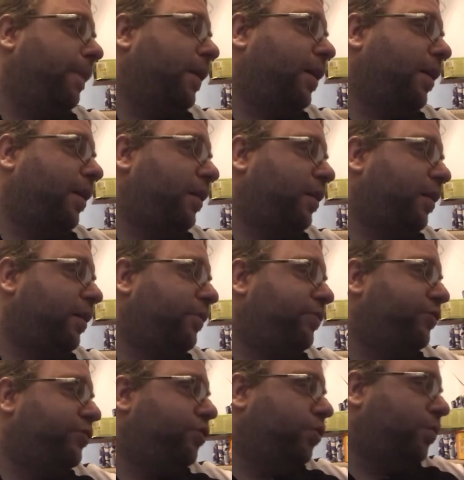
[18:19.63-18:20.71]
Allies
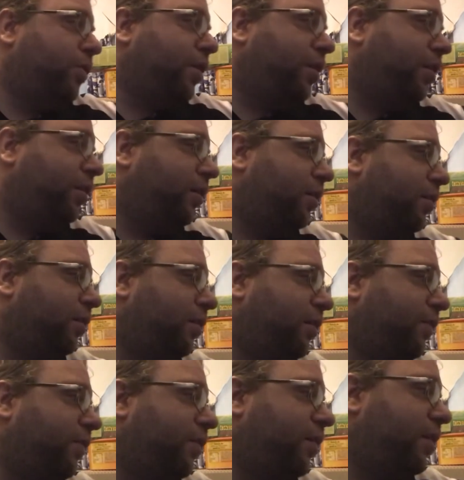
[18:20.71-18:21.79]
do work a little
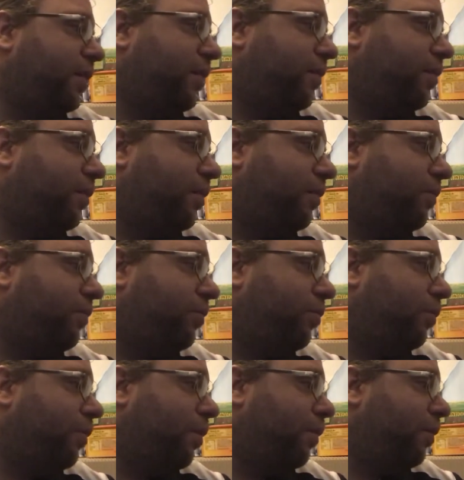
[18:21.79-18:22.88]
differently in this as to
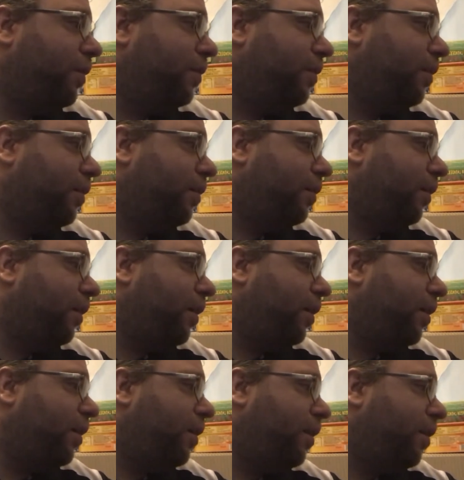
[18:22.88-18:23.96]
how they did
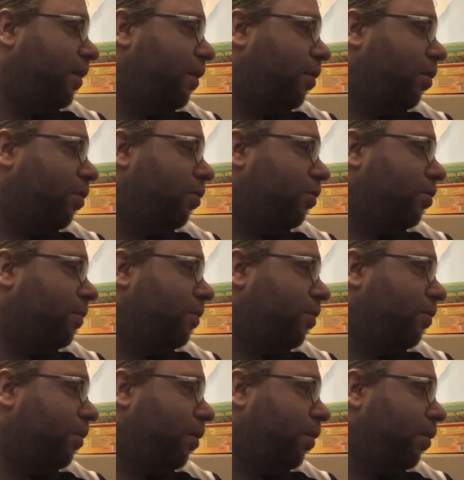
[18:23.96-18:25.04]
in Arkham
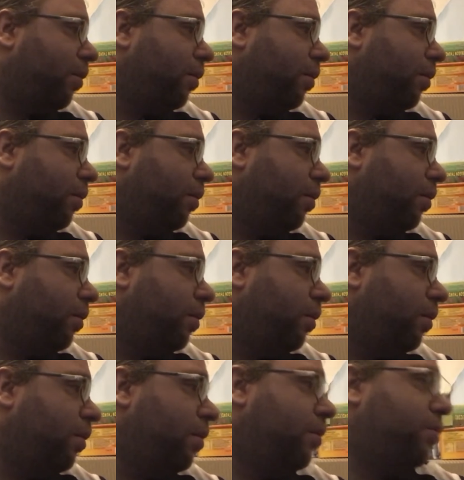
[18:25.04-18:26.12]
Horror.
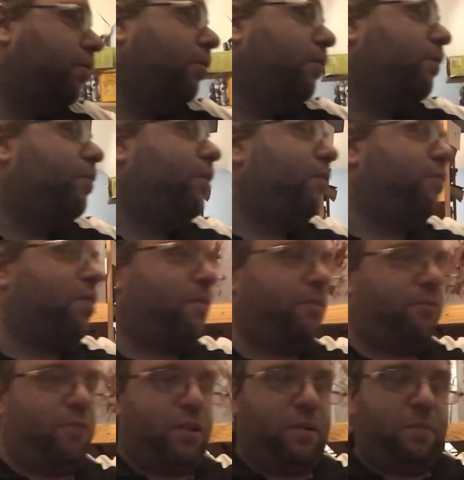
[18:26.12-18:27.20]
So if we grab a
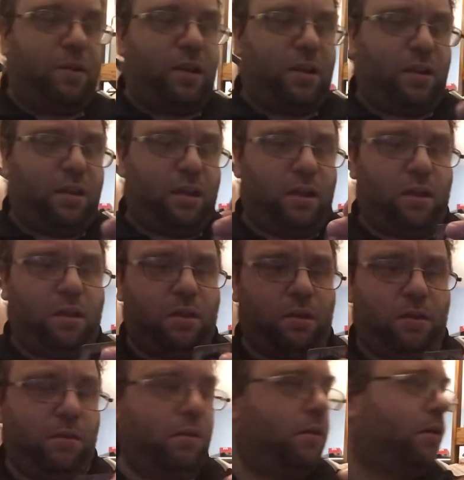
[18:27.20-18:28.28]
random ally,
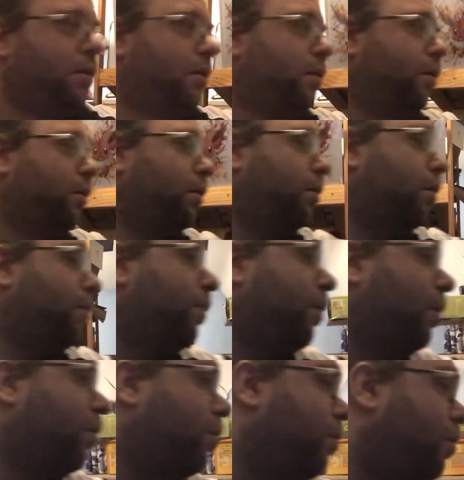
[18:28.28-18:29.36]
not
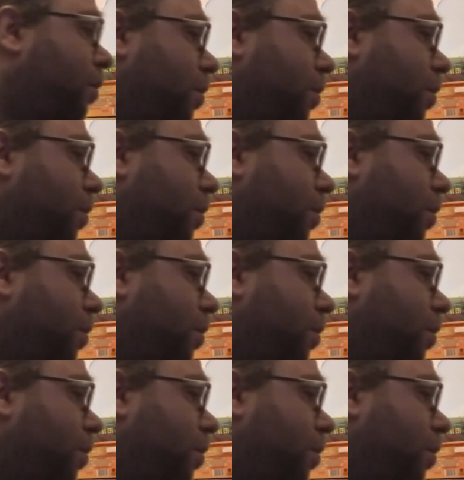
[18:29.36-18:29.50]
that card,